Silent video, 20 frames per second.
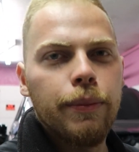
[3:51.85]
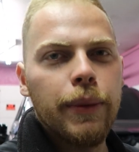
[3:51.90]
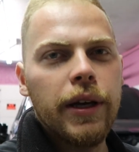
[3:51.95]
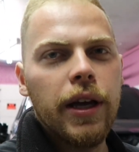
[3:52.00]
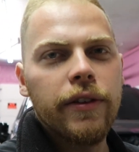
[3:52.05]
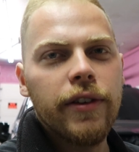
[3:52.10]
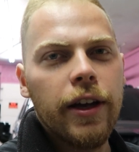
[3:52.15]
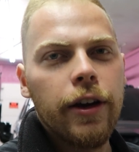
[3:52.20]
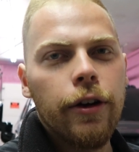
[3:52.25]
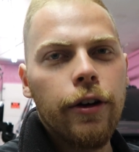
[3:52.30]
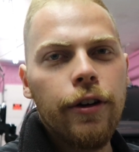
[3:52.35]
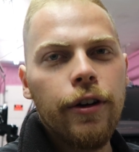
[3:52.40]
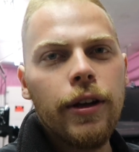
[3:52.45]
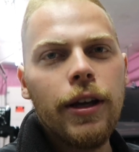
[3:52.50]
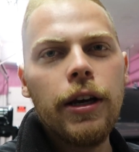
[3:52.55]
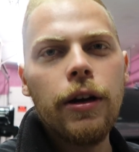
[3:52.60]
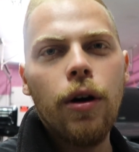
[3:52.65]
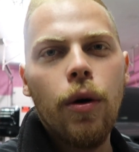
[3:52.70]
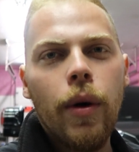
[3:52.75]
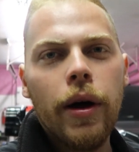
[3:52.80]
because I
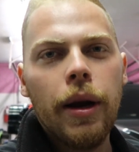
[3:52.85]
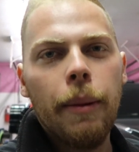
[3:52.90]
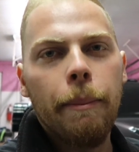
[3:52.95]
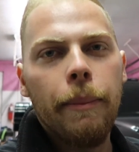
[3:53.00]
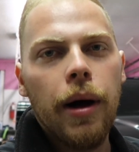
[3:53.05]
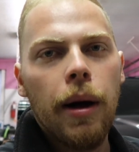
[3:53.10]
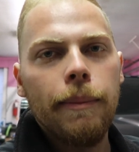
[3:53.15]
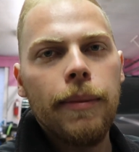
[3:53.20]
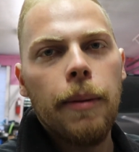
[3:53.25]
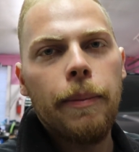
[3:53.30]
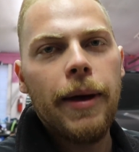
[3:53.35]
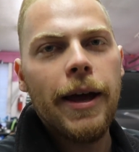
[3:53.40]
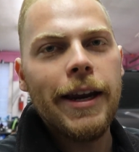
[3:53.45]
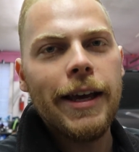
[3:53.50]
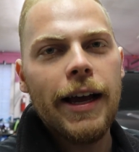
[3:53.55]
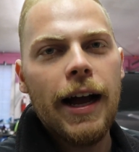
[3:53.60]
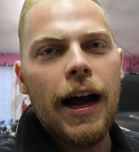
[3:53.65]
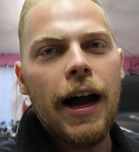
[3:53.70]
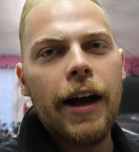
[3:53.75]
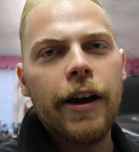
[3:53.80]
really don't want to bump up
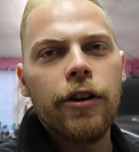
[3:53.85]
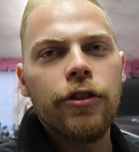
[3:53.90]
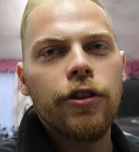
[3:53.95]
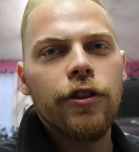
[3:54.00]
any higher